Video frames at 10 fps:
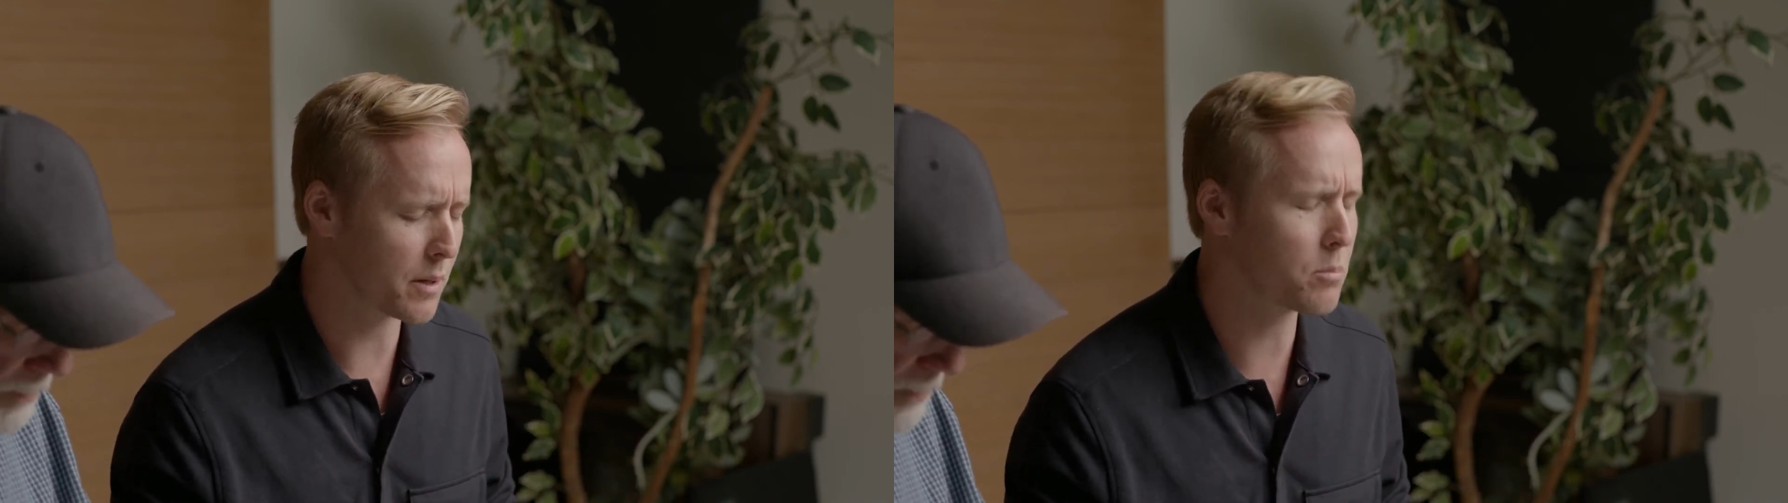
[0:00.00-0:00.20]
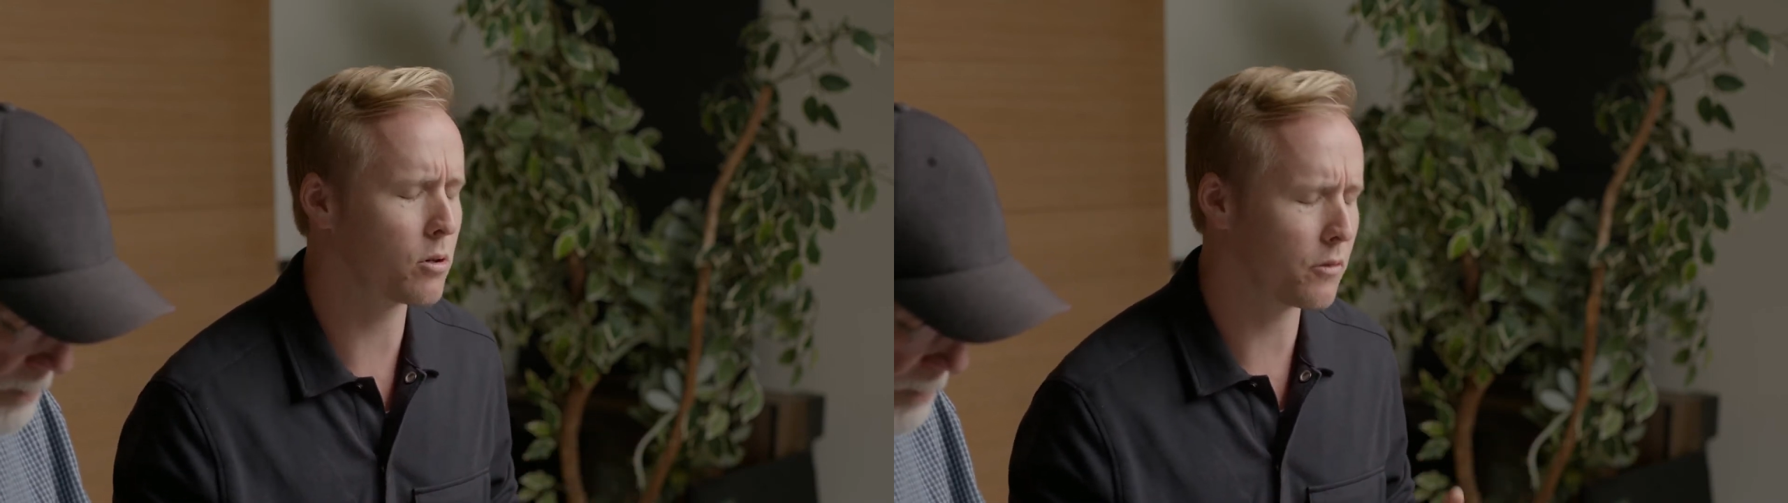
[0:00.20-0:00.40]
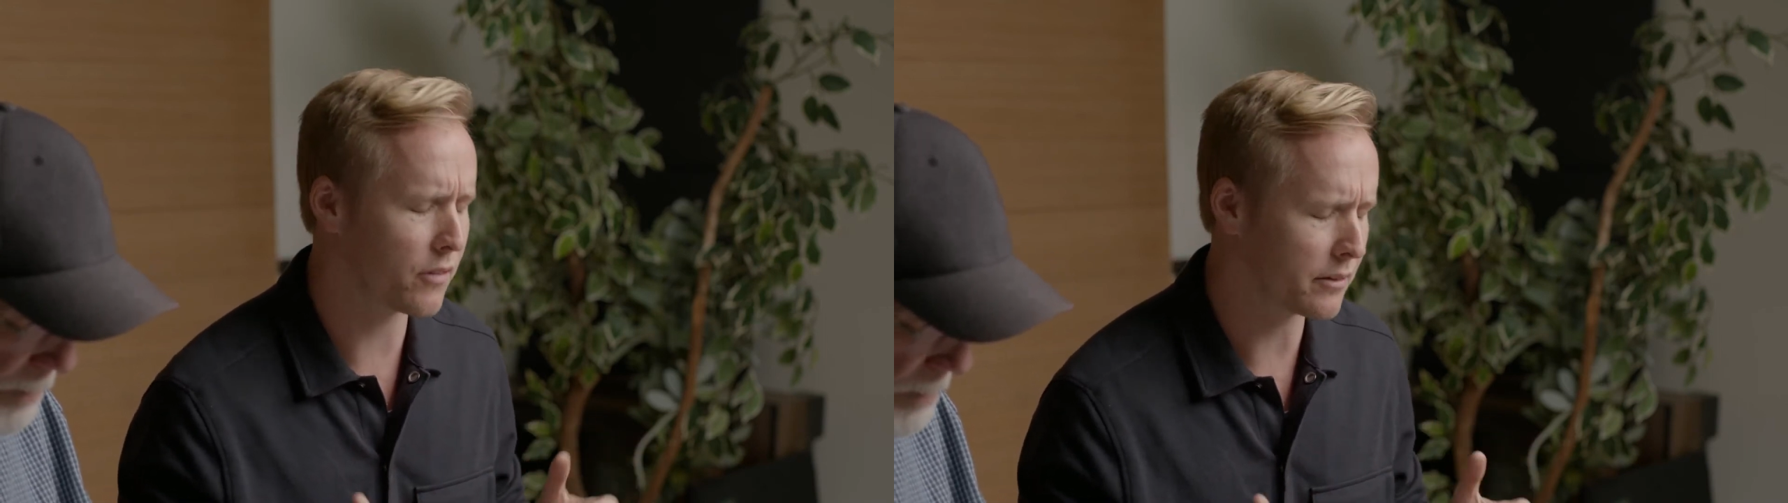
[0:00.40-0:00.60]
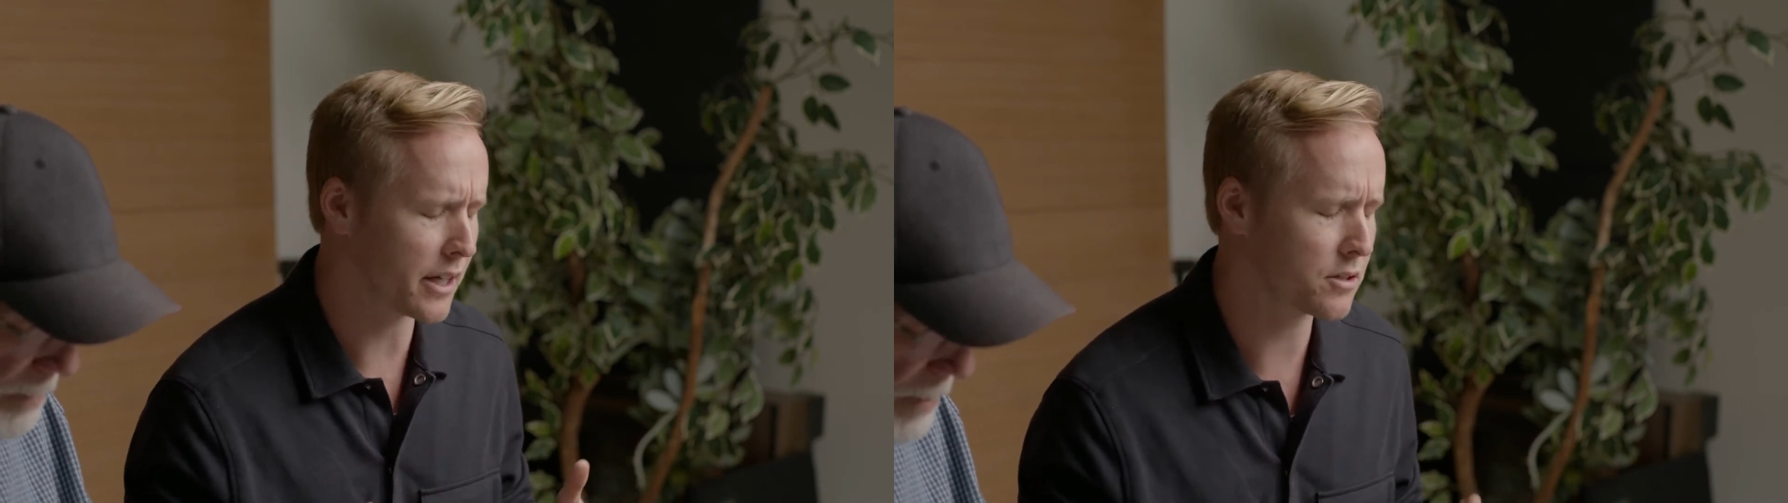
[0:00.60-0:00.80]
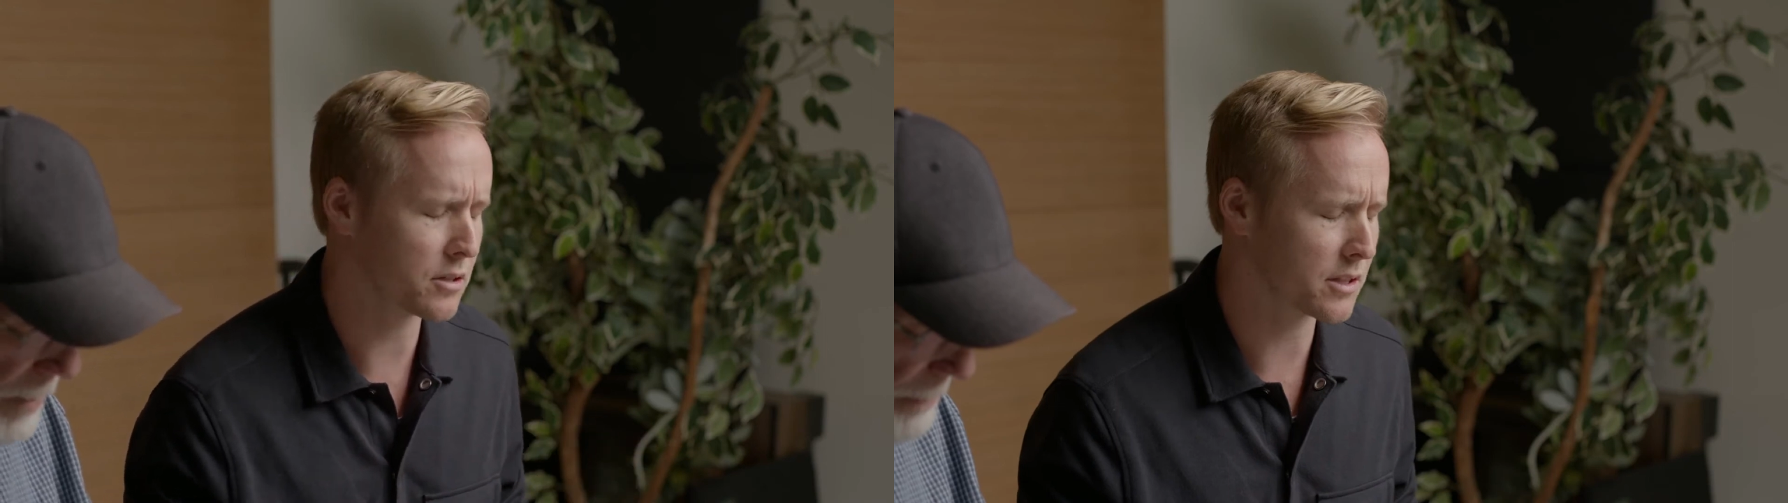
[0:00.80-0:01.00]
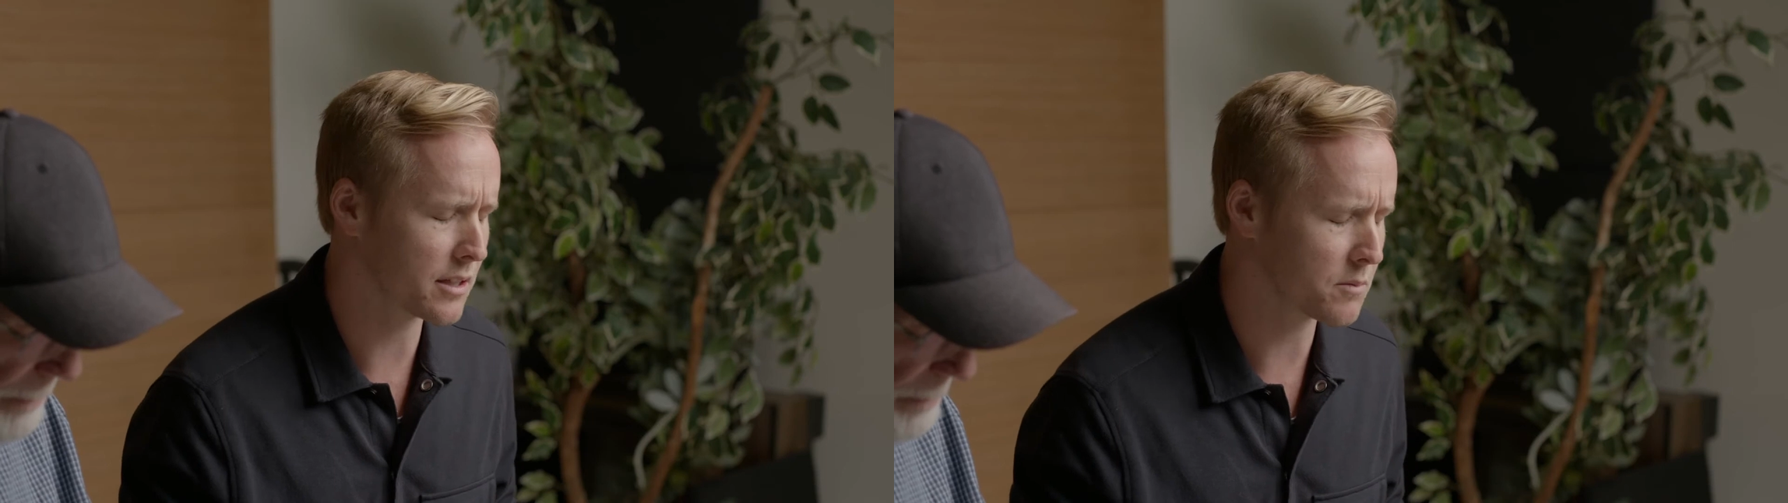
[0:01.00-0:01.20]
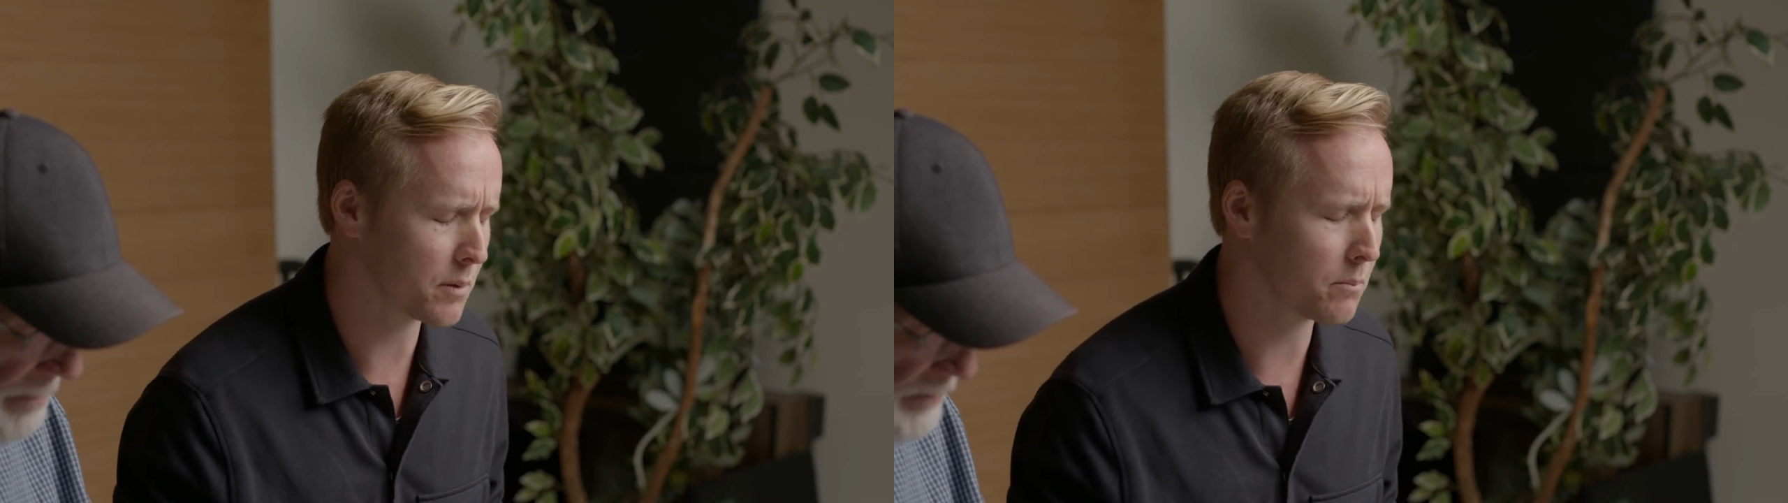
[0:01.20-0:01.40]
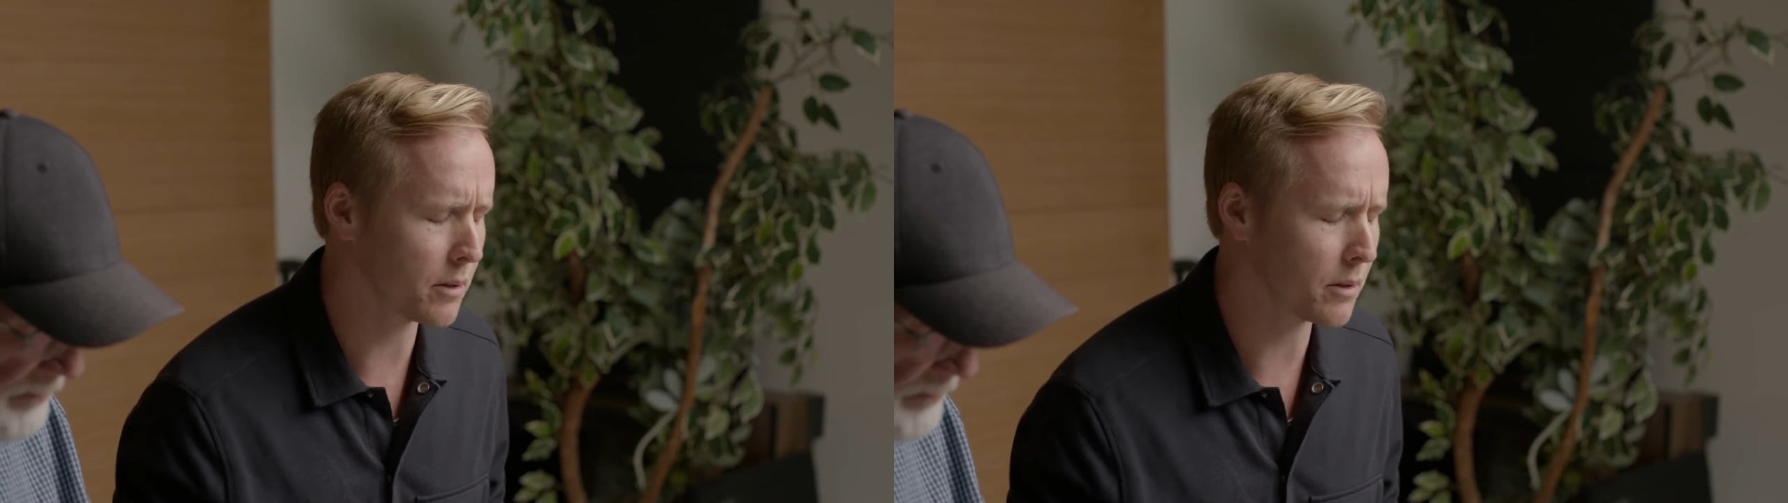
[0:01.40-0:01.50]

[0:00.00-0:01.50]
biblical foundations that's been